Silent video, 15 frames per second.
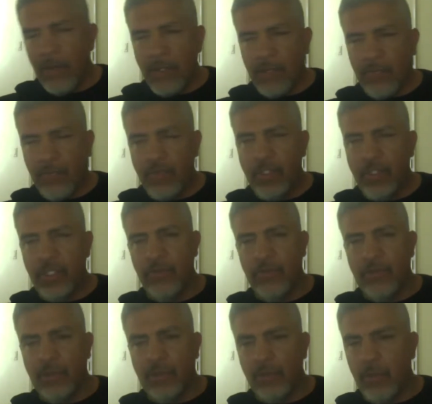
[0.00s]
He's 14 years
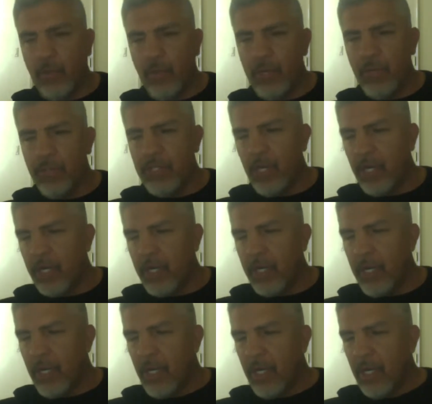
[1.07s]
old. But when he was
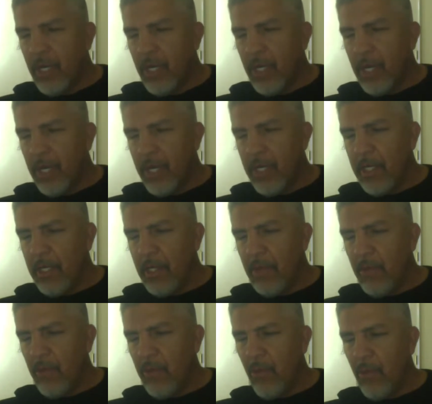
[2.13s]
younger, and
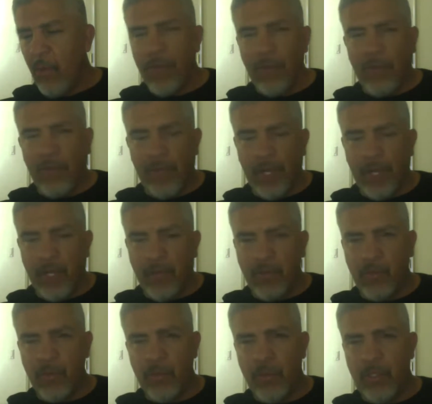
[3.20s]
we wanted to bring him
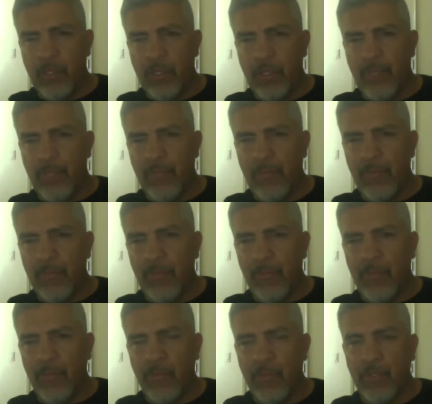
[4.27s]
to
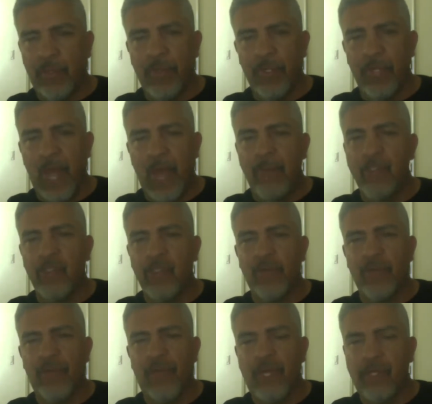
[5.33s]
some of the amateur
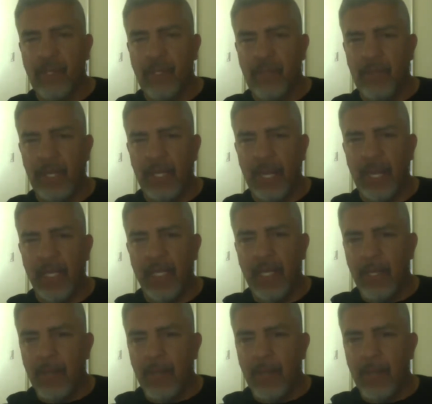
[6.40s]
events in Mexicali,